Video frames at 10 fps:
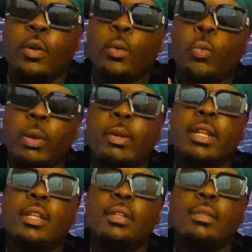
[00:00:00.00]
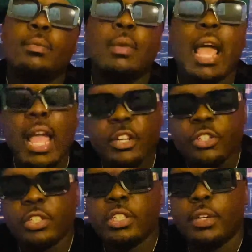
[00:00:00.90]
women, ask
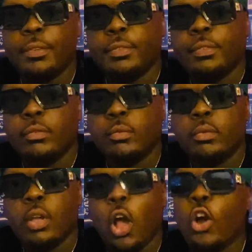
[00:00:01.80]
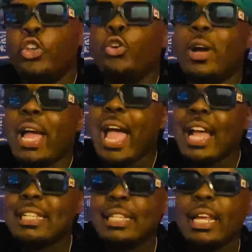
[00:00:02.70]
yourself, are you an
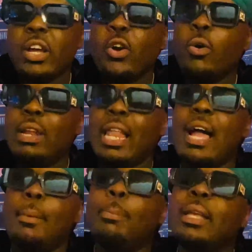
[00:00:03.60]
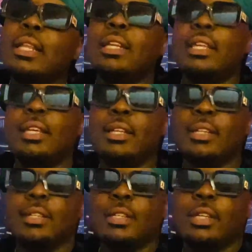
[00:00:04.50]
asset or a liability?
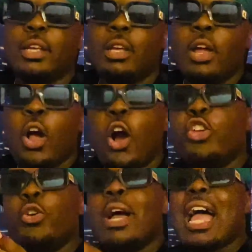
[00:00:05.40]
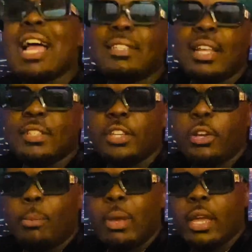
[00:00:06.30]
Are you an asset to
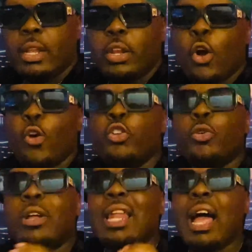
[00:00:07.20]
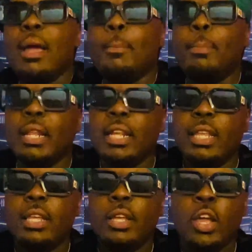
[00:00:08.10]
your man, or are you a
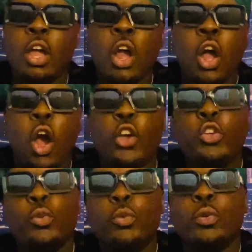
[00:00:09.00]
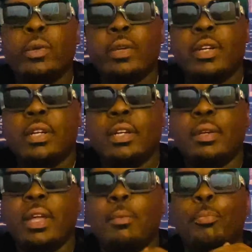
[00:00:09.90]
liability? Are you
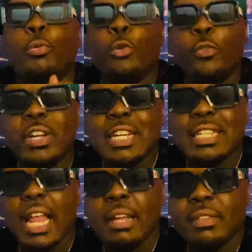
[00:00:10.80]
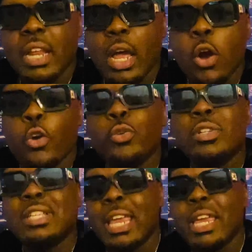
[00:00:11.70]
improving his lifestyle, or are you
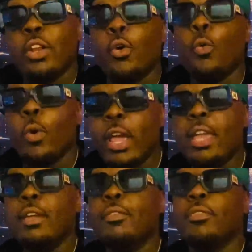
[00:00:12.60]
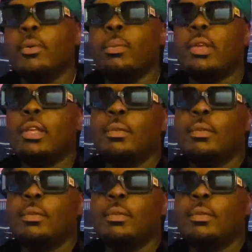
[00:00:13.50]
taking away from it?